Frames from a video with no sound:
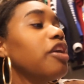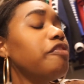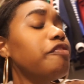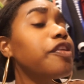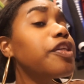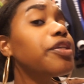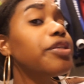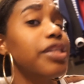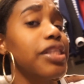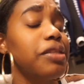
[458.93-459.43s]

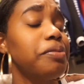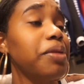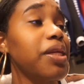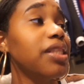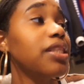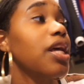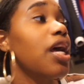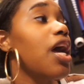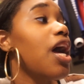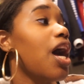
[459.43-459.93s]
for
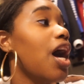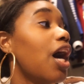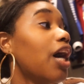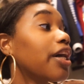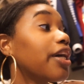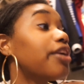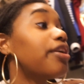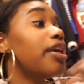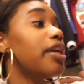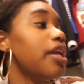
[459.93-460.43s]
Christmas, I'll
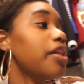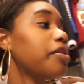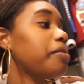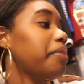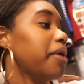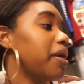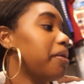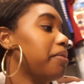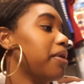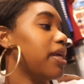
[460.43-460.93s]
get her another
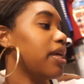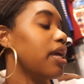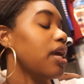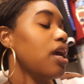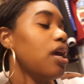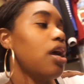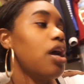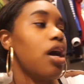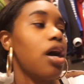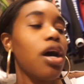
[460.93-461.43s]
baby,
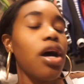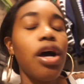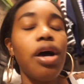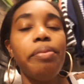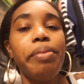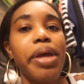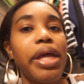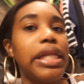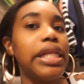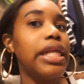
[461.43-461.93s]

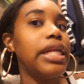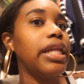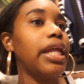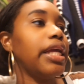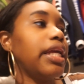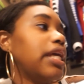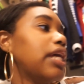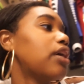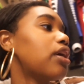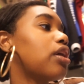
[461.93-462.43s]
um, and then
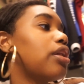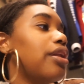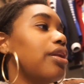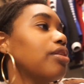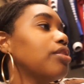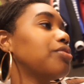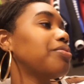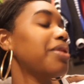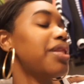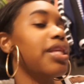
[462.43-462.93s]
like get her
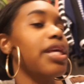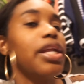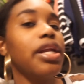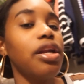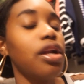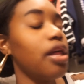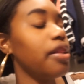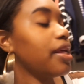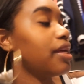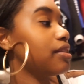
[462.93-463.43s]
clothes with it
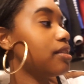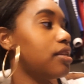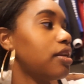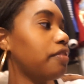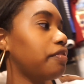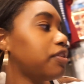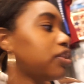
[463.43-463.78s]
and all that stuff.